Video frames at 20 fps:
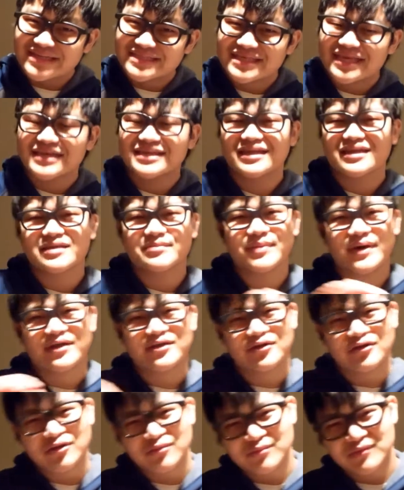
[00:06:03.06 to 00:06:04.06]
is connected by
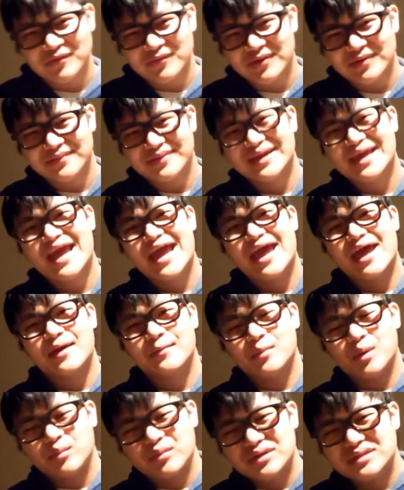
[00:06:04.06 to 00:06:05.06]
another memory,
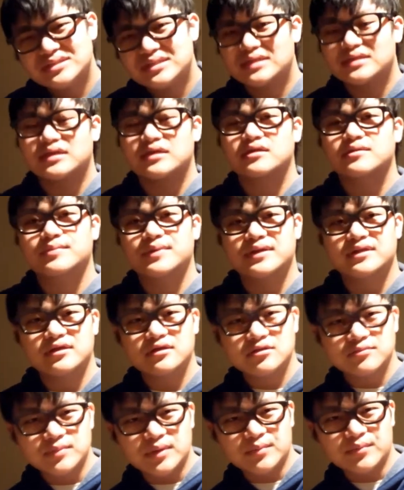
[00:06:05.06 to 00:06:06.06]
and memory is connected by
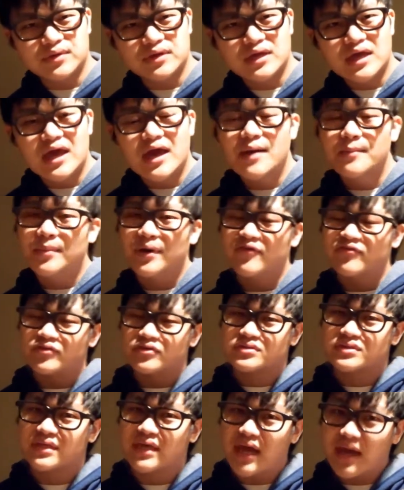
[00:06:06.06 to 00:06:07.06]
another memory. But if
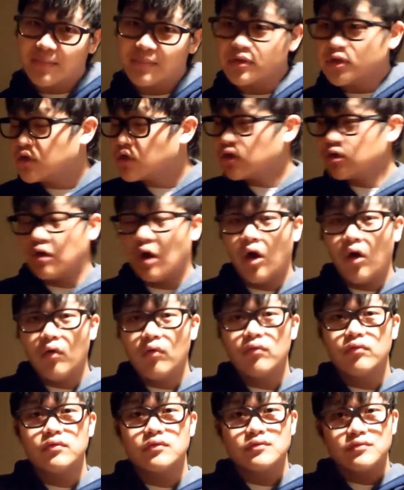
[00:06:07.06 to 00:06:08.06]
there's a gap, you can
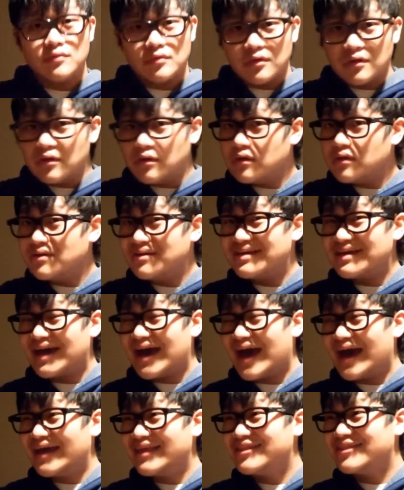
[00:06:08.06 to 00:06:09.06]

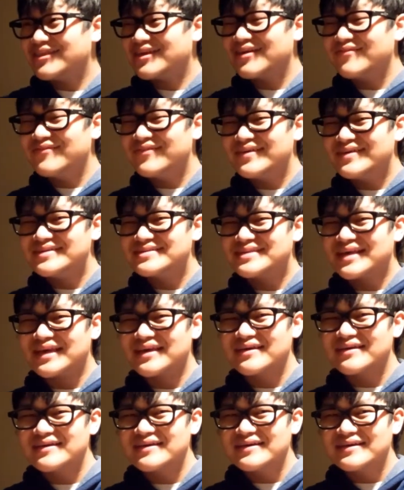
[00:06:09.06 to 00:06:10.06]
I think of it as
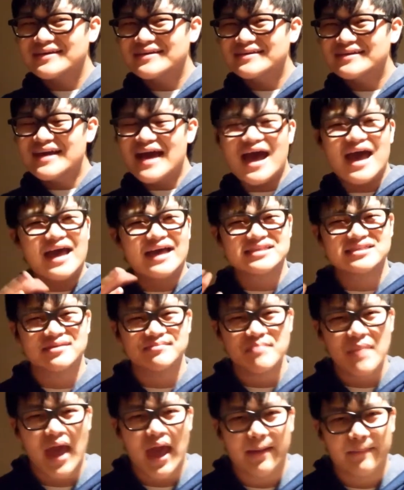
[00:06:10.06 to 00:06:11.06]
like as a
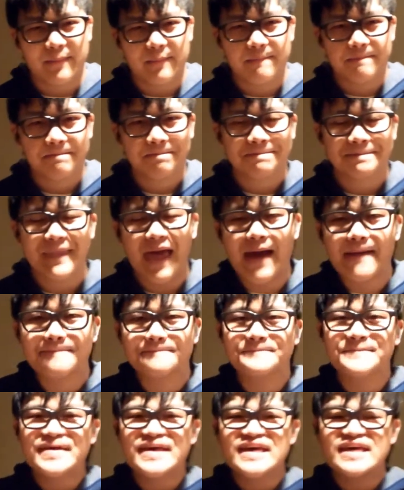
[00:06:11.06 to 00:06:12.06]
map, I
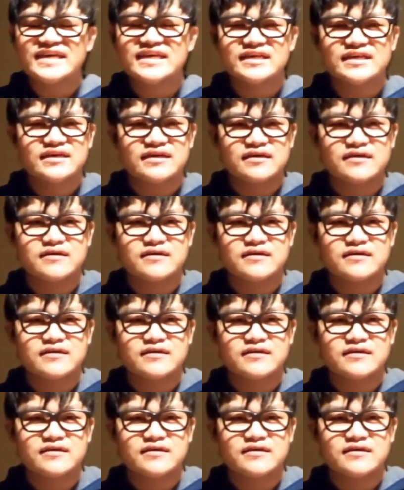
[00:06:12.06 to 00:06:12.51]
think